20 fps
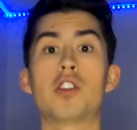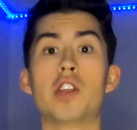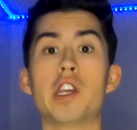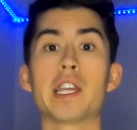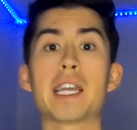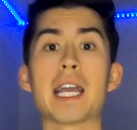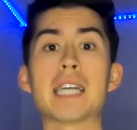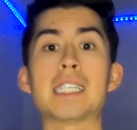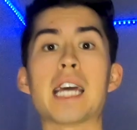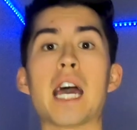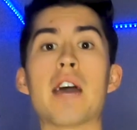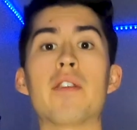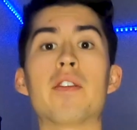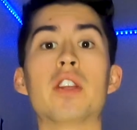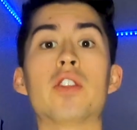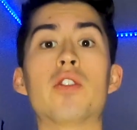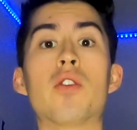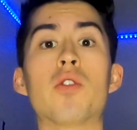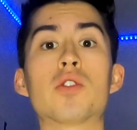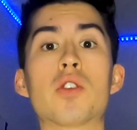there you guys have
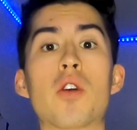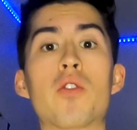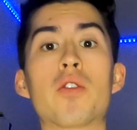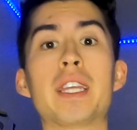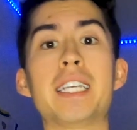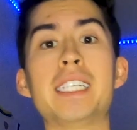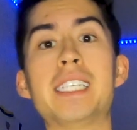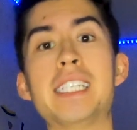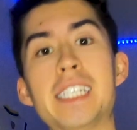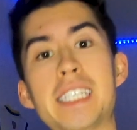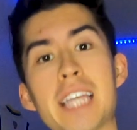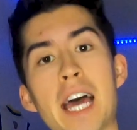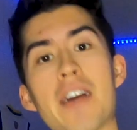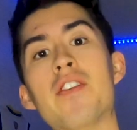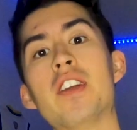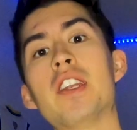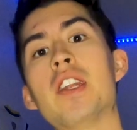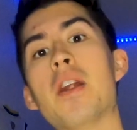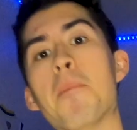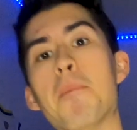it. Those are the
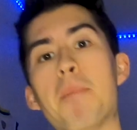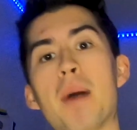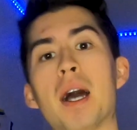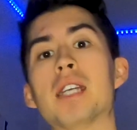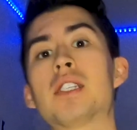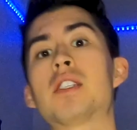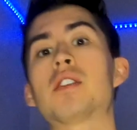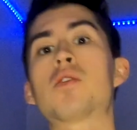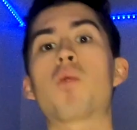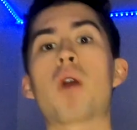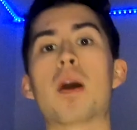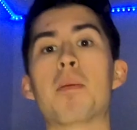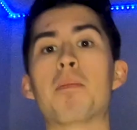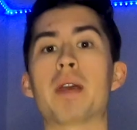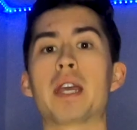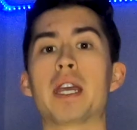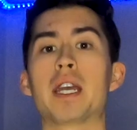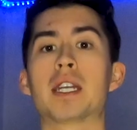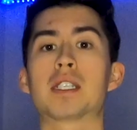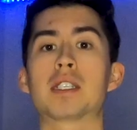7 best
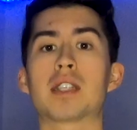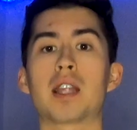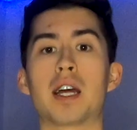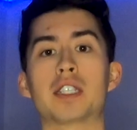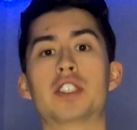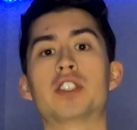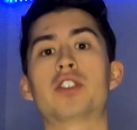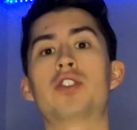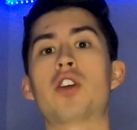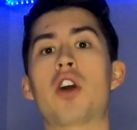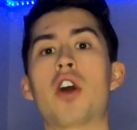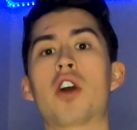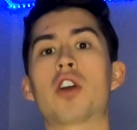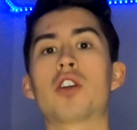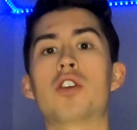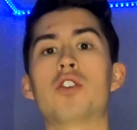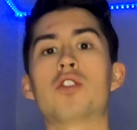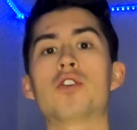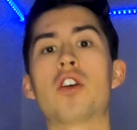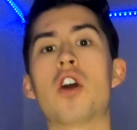sweatpants /
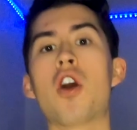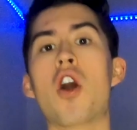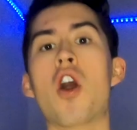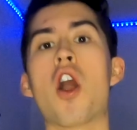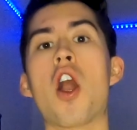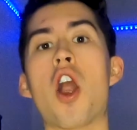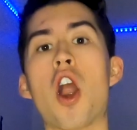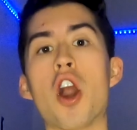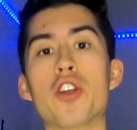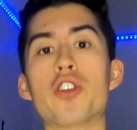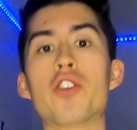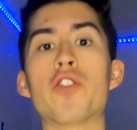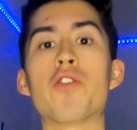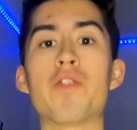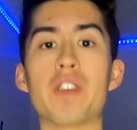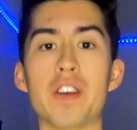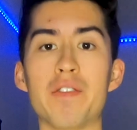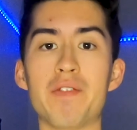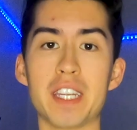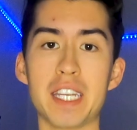joggers under
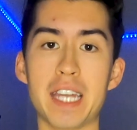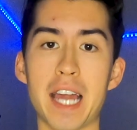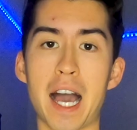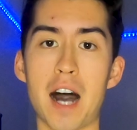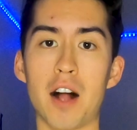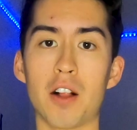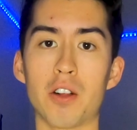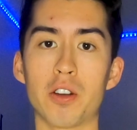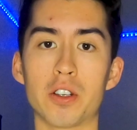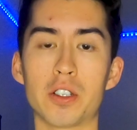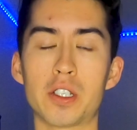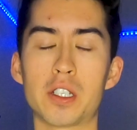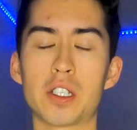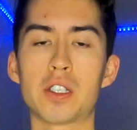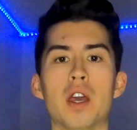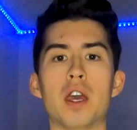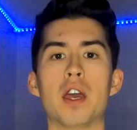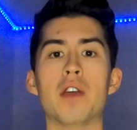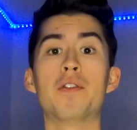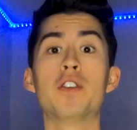$50.
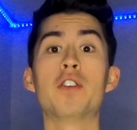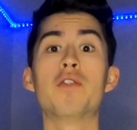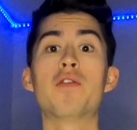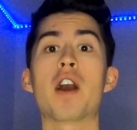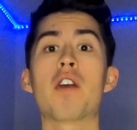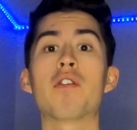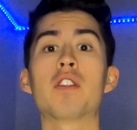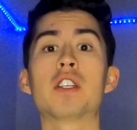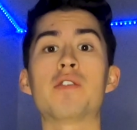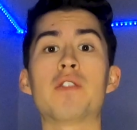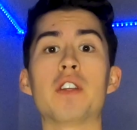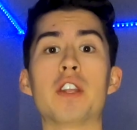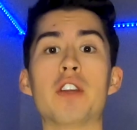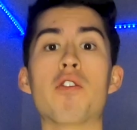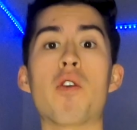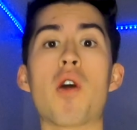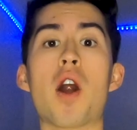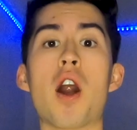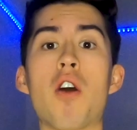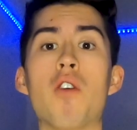If you found this video
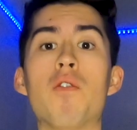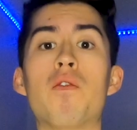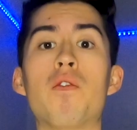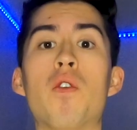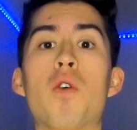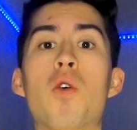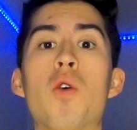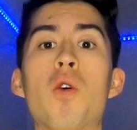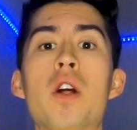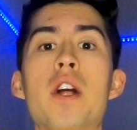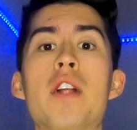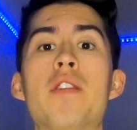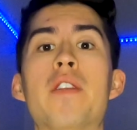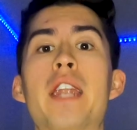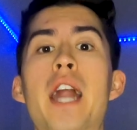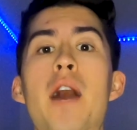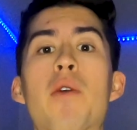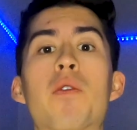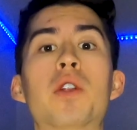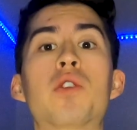helpful, then
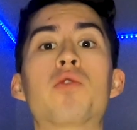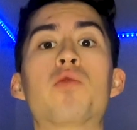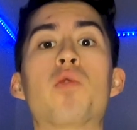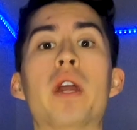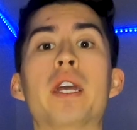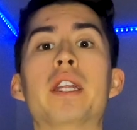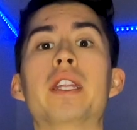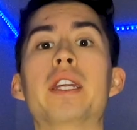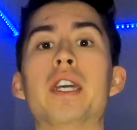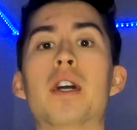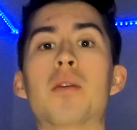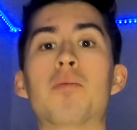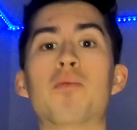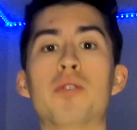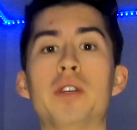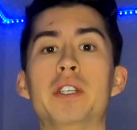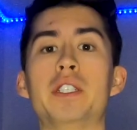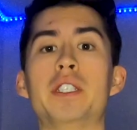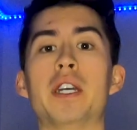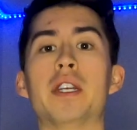I would greatly
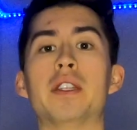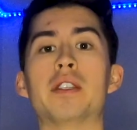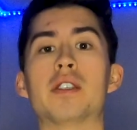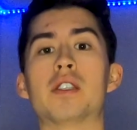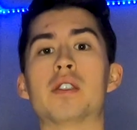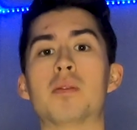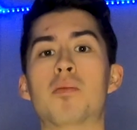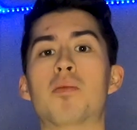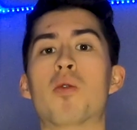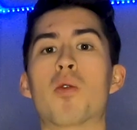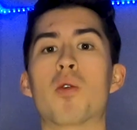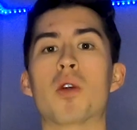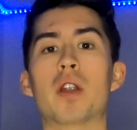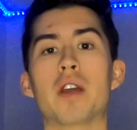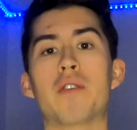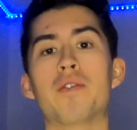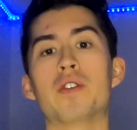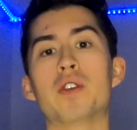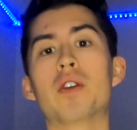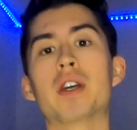appreciate the support
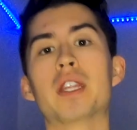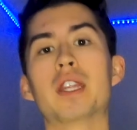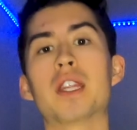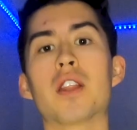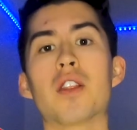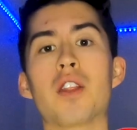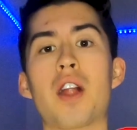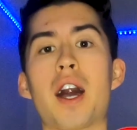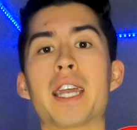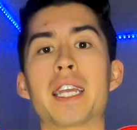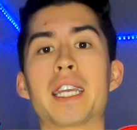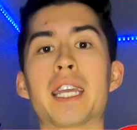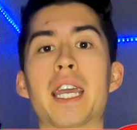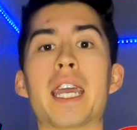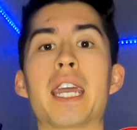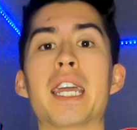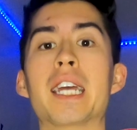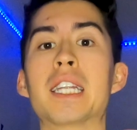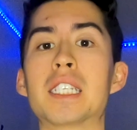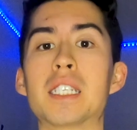if you hit the like
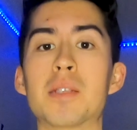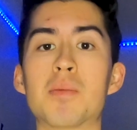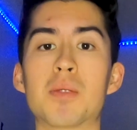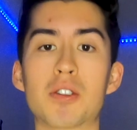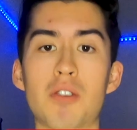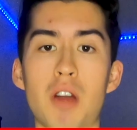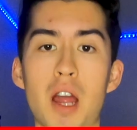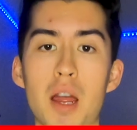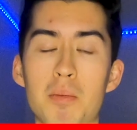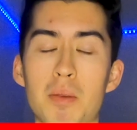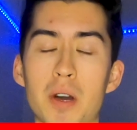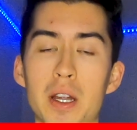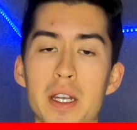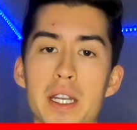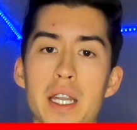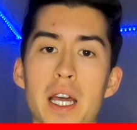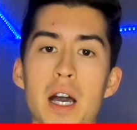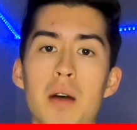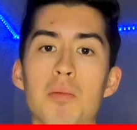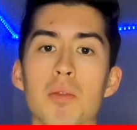and subscribe button
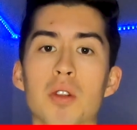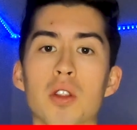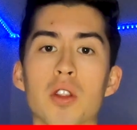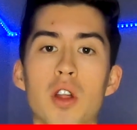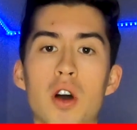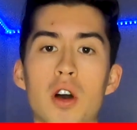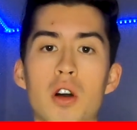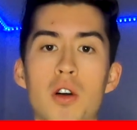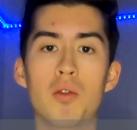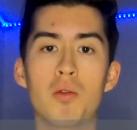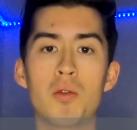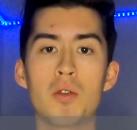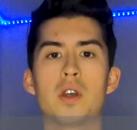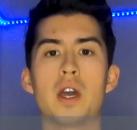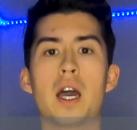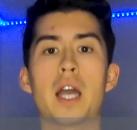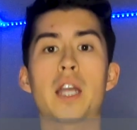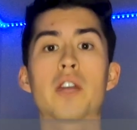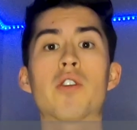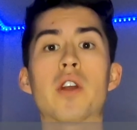down below.
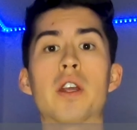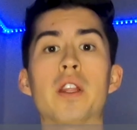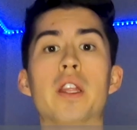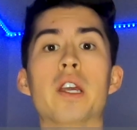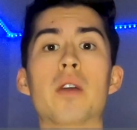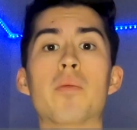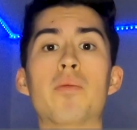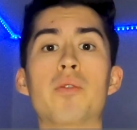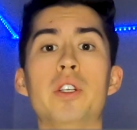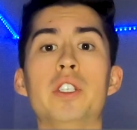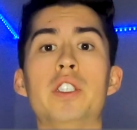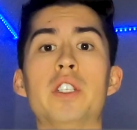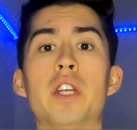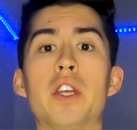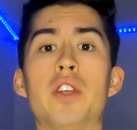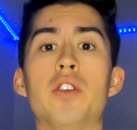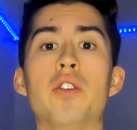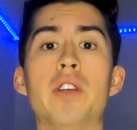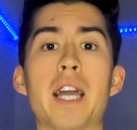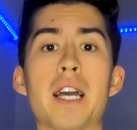I greatly appreciate
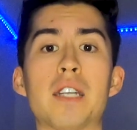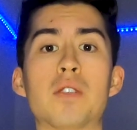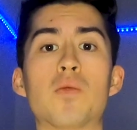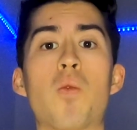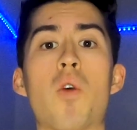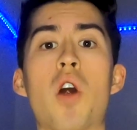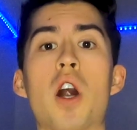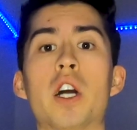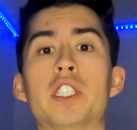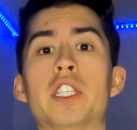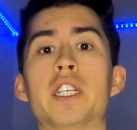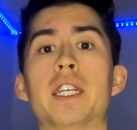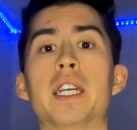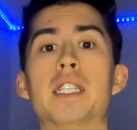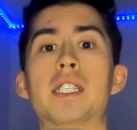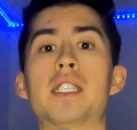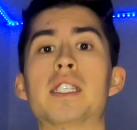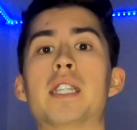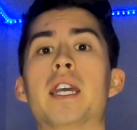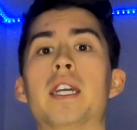you guys watching and
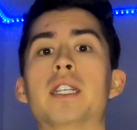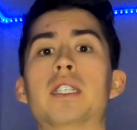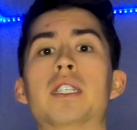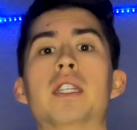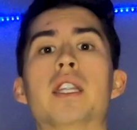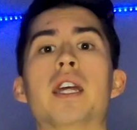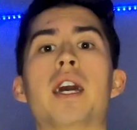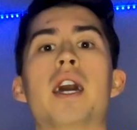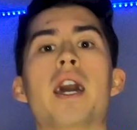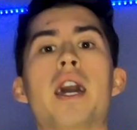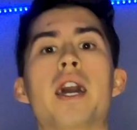staying to the